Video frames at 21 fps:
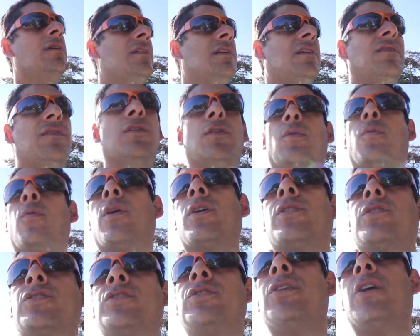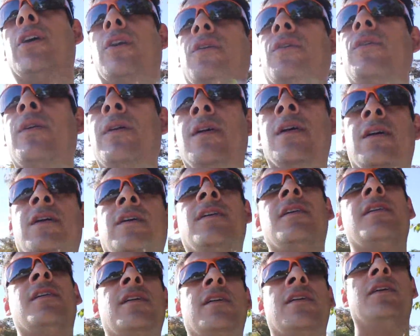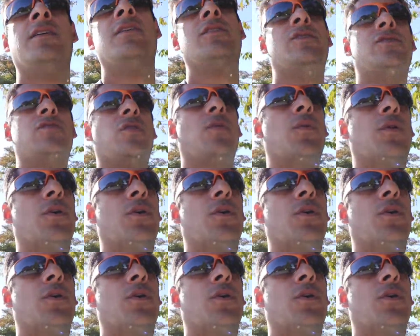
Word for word: They have a little water show so